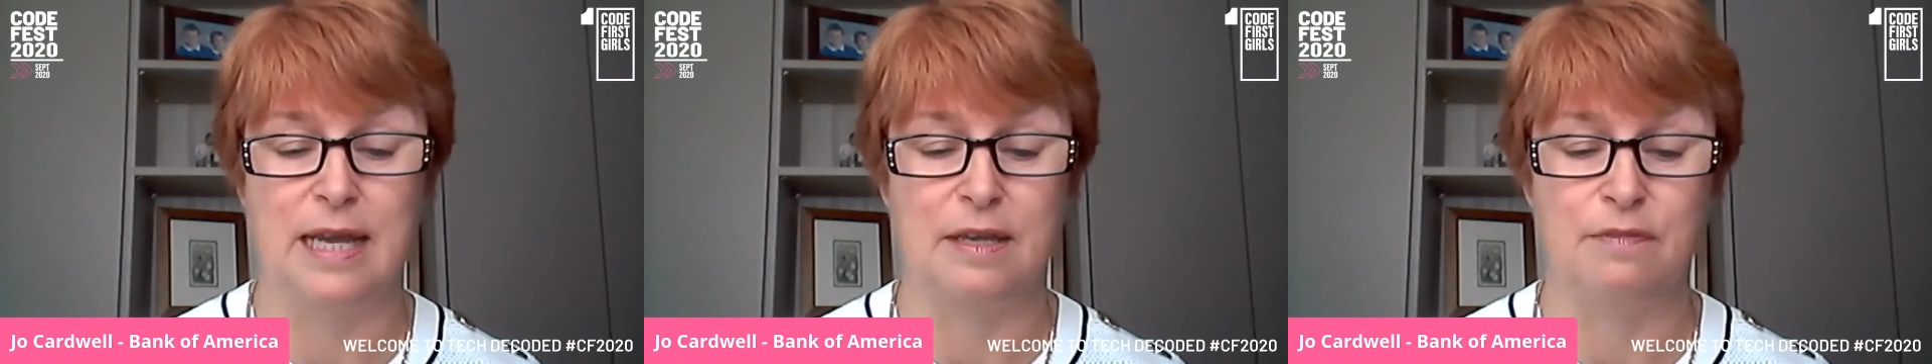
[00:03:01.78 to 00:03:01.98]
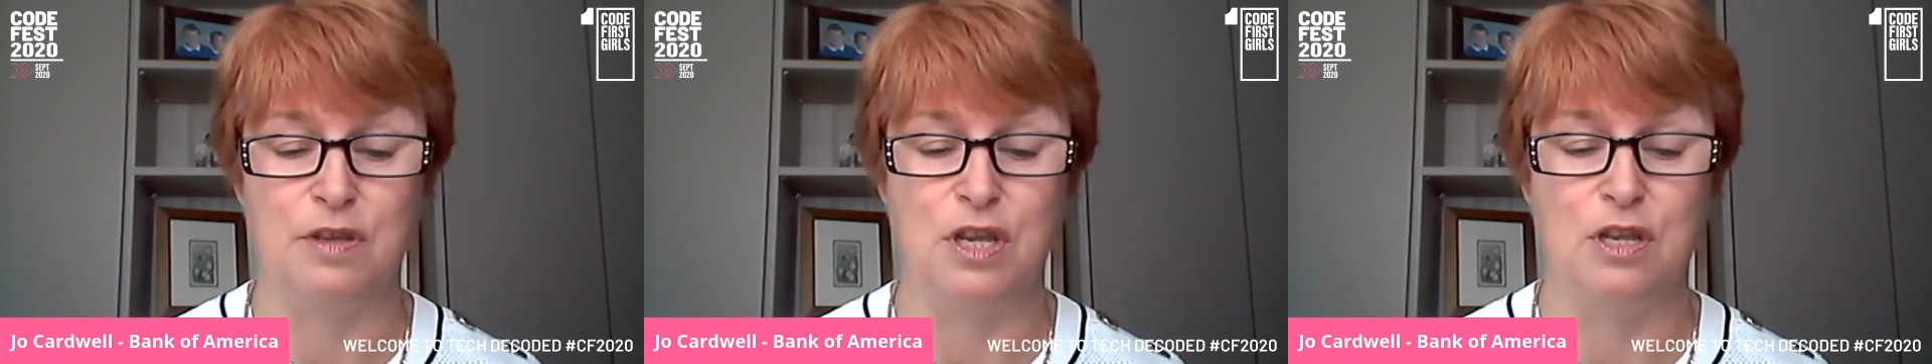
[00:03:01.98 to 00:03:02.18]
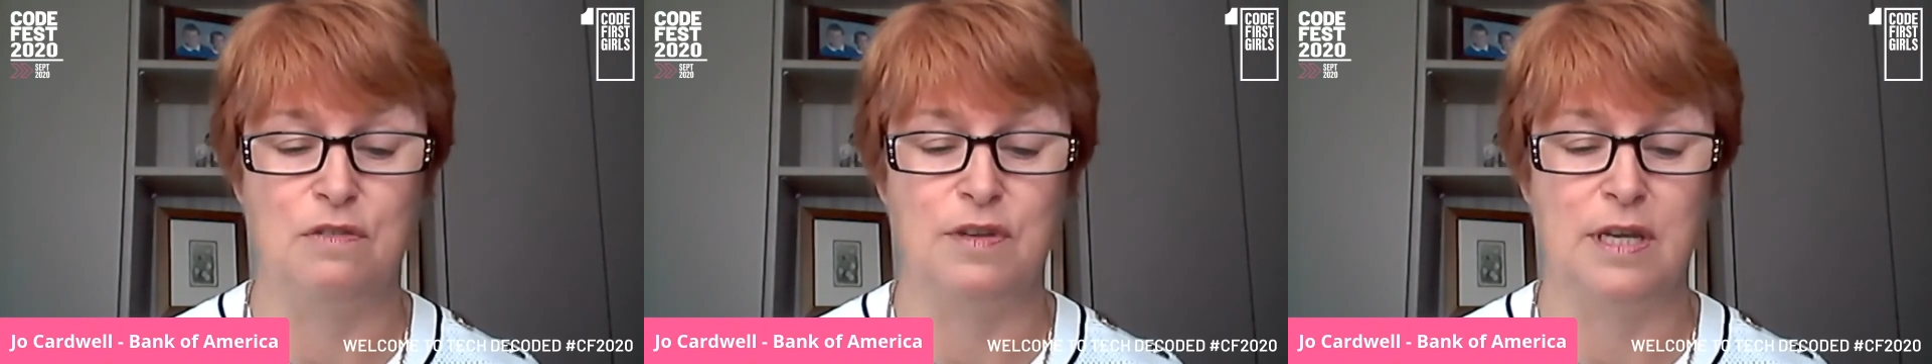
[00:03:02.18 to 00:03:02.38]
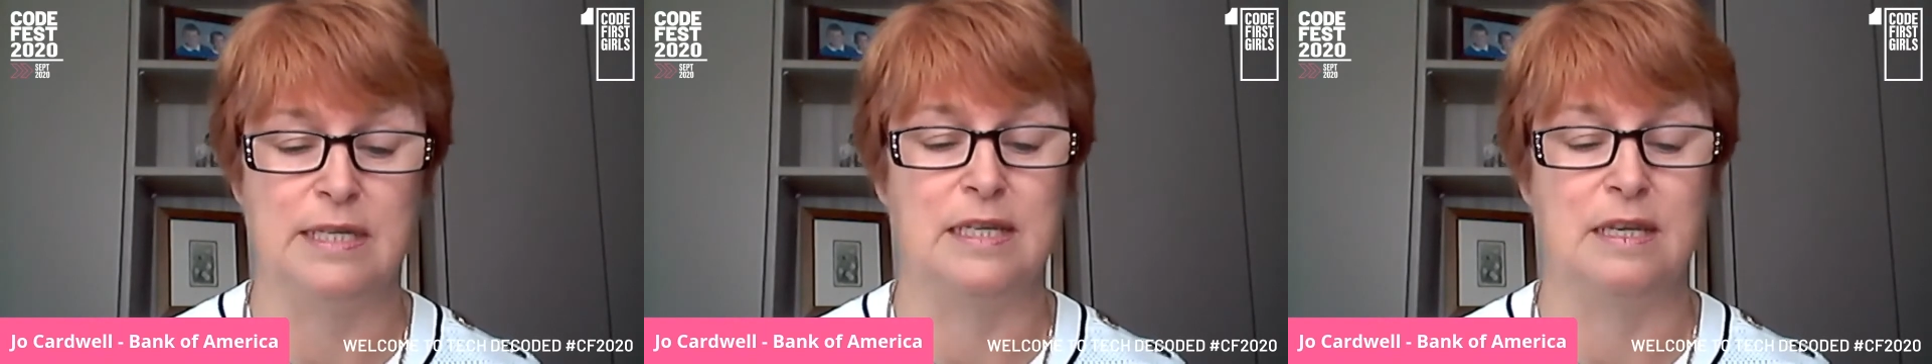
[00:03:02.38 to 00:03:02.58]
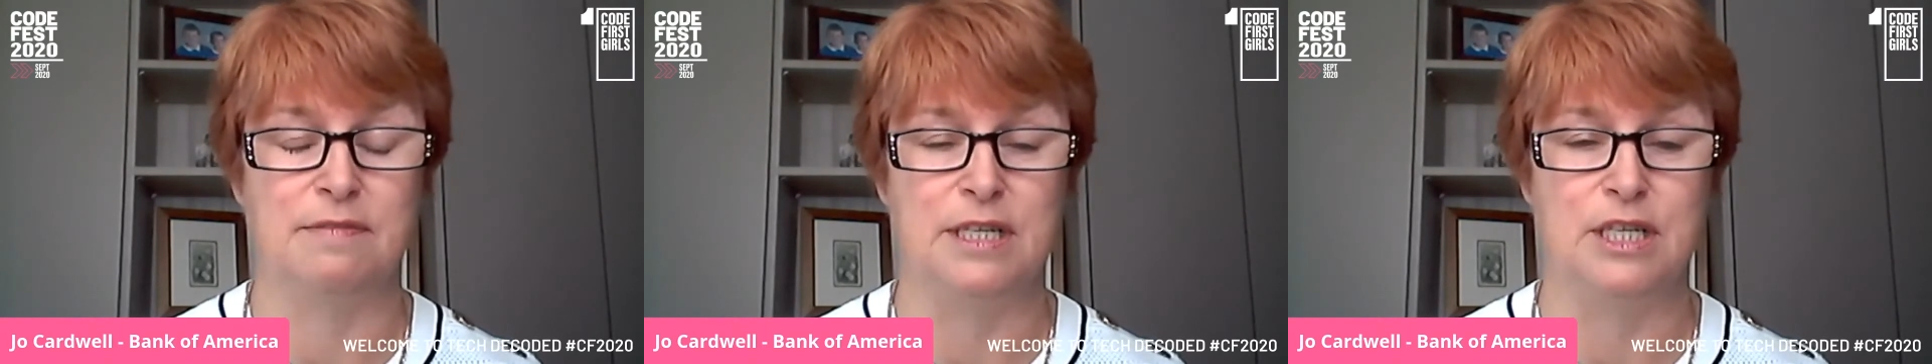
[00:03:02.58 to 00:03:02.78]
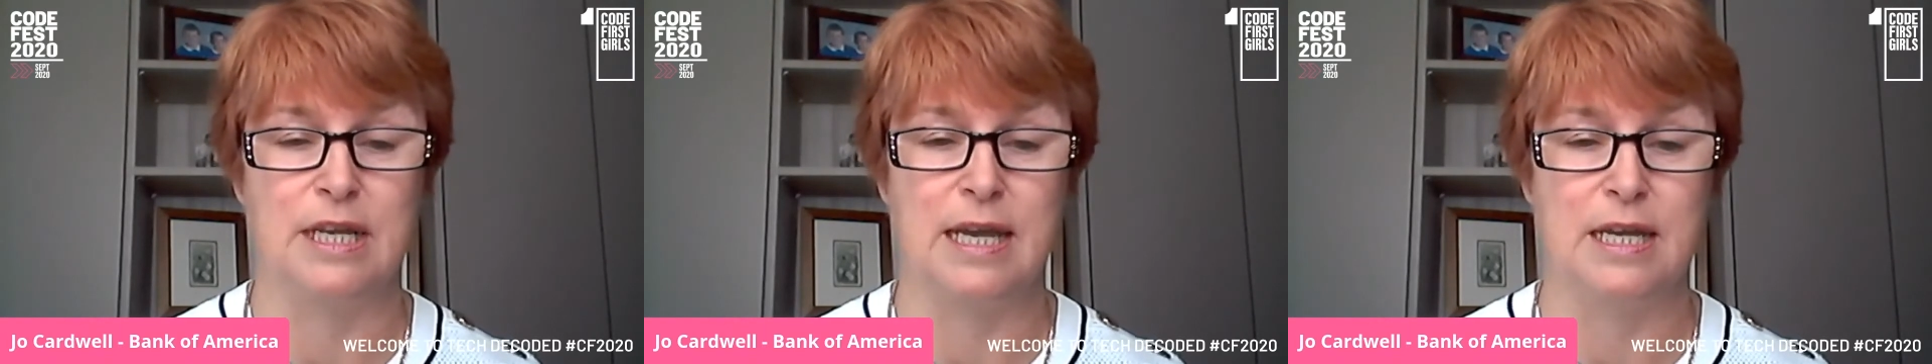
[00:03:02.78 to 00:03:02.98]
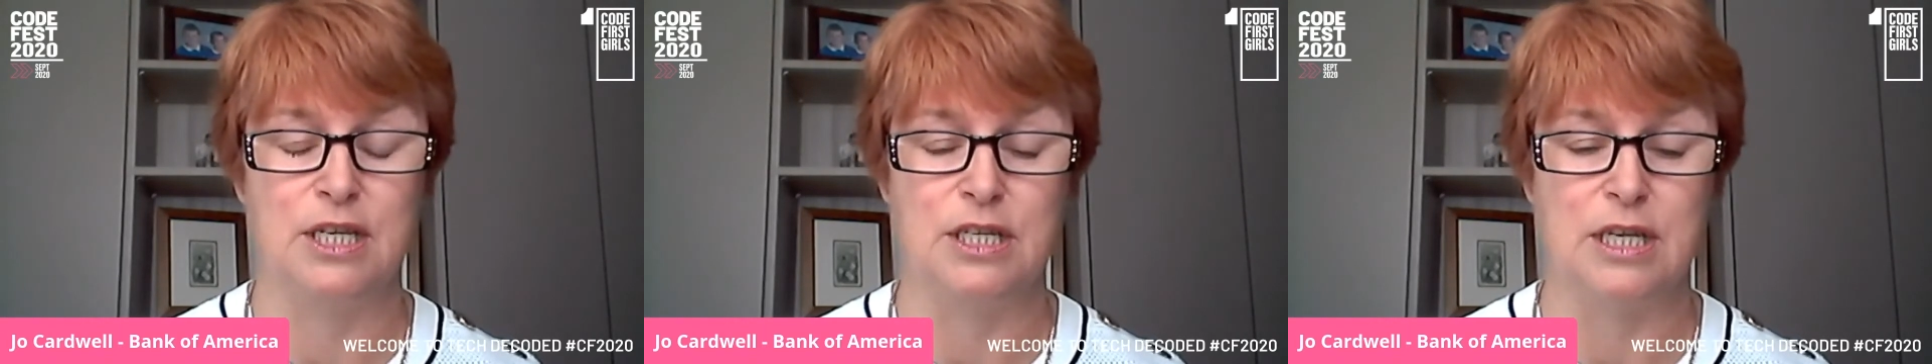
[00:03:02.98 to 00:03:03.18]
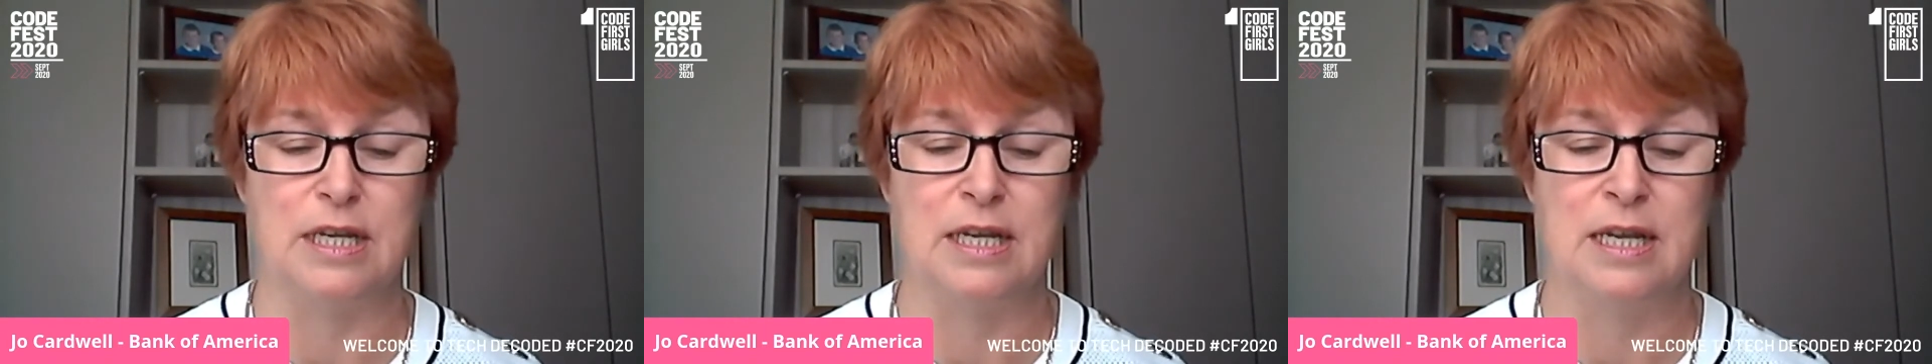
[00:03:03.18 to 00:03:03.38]
own lack of a university of
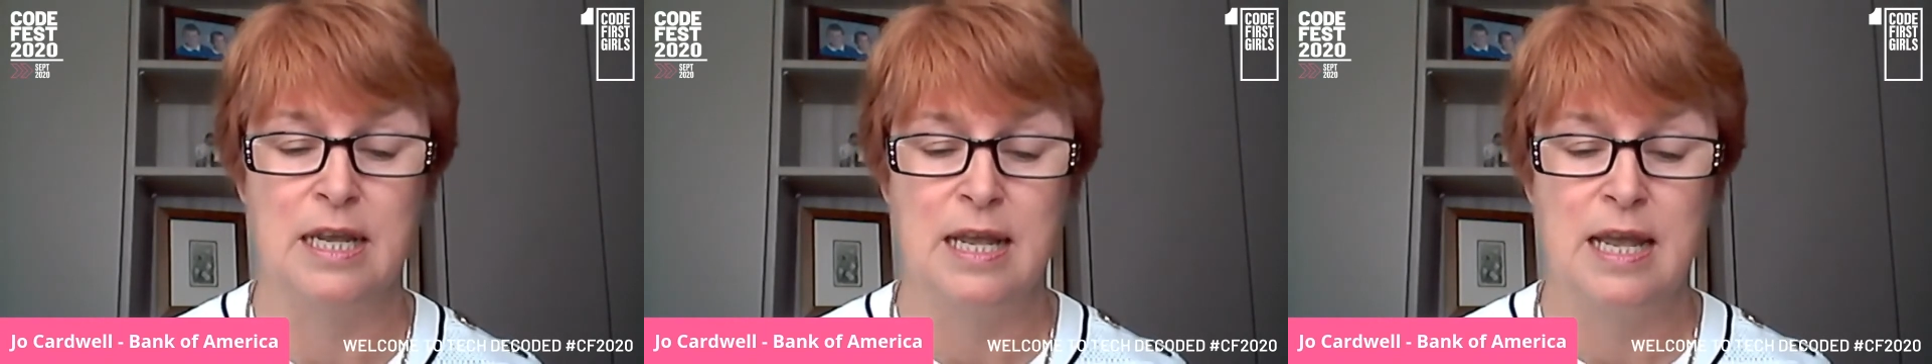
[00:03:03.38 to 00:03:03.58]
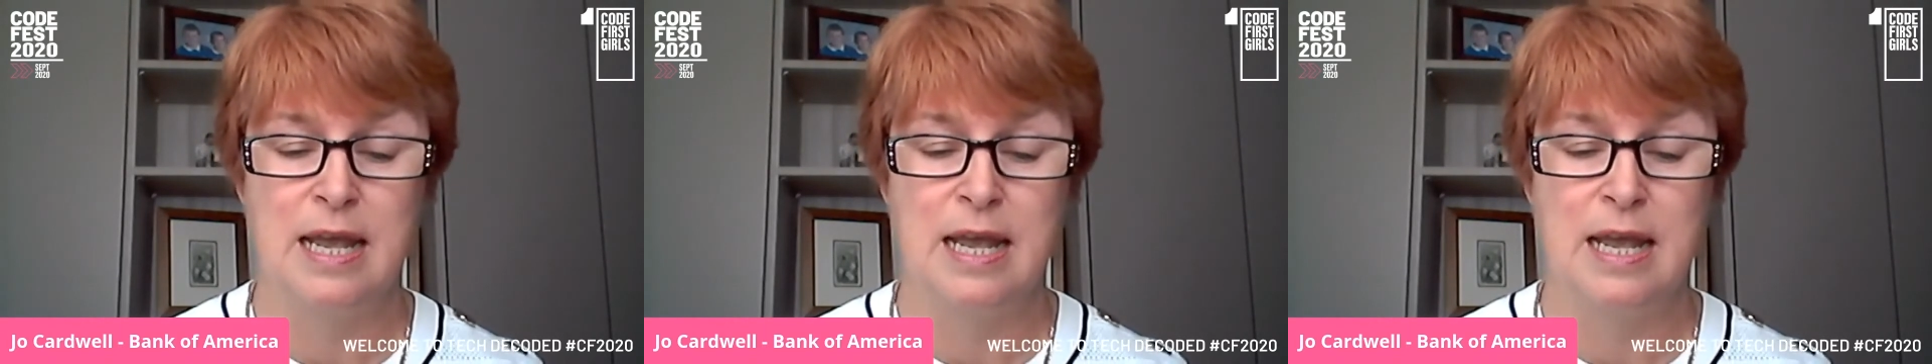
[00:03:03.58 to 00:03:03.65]
education,